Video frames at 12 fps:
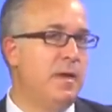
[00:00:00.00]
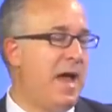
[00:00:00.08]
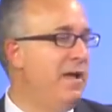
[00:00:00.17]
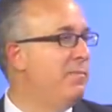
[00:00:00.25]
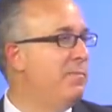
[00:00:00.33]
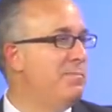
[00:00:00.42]

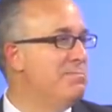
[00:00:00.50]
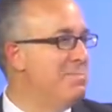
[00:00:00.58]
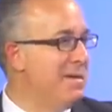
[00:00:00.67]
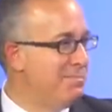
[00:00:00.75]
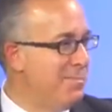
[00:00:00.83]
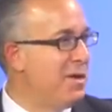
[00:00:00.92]
I've
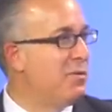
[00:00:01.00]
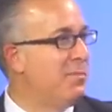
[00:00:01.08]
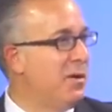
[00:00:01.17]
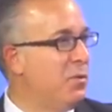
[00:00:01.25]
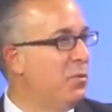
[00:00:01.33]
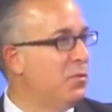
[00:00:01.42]
been better in
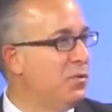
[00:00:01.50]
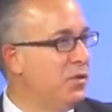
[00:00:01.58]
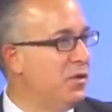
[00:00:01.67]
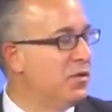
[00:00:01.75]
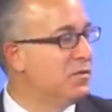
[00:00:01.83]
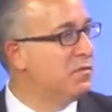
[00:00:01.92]
my older
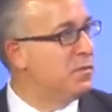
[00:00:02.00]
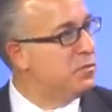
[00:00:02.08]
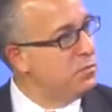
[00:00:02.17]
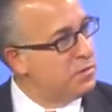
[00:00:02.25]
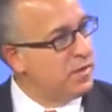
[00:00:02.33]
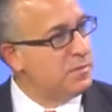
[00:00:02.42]
years for
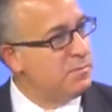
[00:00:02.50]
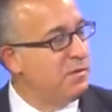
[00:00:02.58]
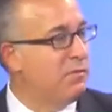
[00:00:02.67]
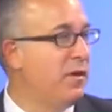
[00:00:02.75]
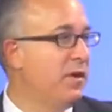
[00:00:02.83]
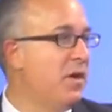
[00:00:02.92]
two things:
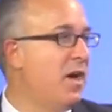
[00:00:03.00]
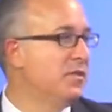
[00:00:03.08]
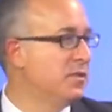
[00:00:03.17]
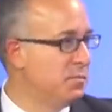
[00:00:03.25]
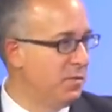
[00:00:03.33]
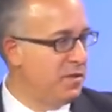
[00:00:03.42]
being very
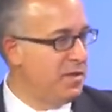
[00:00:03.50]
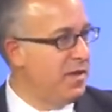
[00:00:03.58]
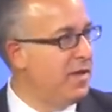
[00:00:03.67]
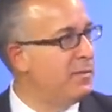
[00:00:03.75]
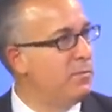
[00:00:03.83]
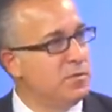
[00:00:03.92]
cautious with the
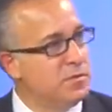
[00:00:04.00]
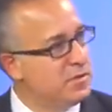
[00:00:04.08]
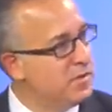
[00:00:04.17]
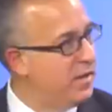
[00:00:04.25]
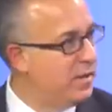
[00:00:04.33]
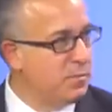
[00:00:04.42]
animals
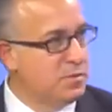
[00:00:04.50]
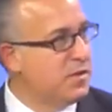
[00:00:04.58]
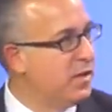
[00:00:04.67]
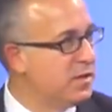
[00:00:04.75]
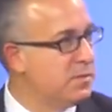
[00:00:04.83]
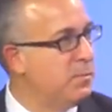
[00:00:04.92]
because the animals
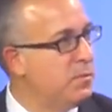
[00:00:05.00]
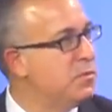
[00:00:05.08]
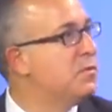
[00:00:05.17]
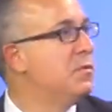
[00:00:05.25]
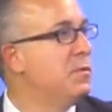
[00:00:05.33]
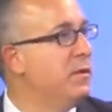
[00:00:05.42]
get
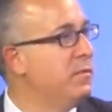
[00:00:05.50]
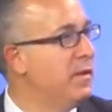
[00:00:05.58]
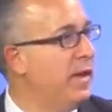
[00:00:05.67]
exposed to it.